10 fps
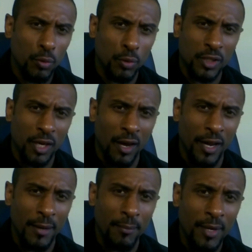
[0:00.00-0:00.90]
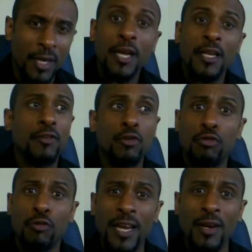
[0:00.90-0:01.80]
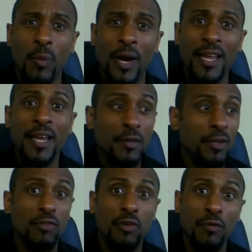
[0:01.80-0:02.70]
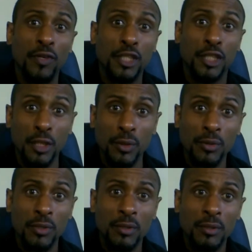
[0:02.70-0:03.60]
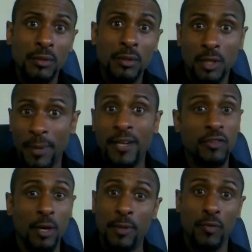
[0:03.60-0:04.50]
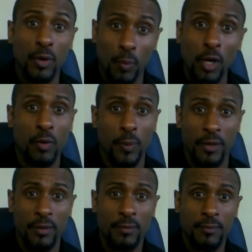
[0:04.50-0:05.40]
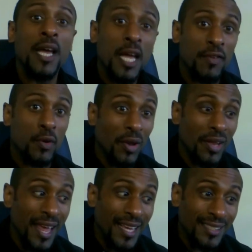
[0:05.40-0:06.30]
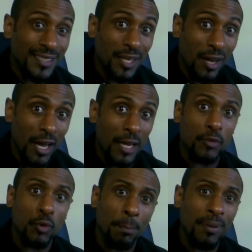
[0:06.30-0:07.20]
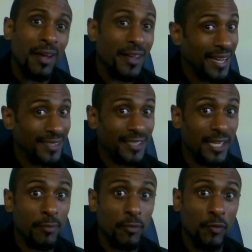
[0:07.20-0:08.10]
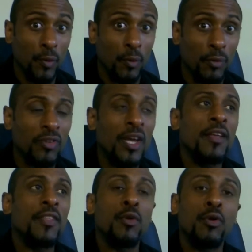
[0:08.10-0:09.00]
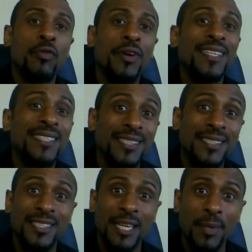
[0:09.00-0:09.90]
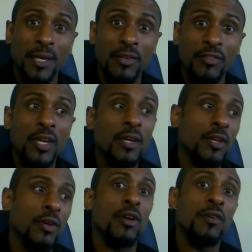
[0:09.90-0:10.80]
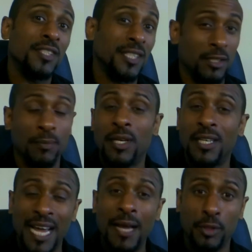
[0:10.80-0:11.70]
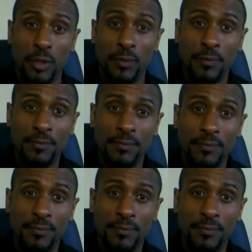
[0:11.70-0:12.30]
short time, you need to train a way that is going to reduce the amount of time that you've got to work with. If you've got less time to apply that same force, then you're creating a stimulus that your nervous system can adapt to.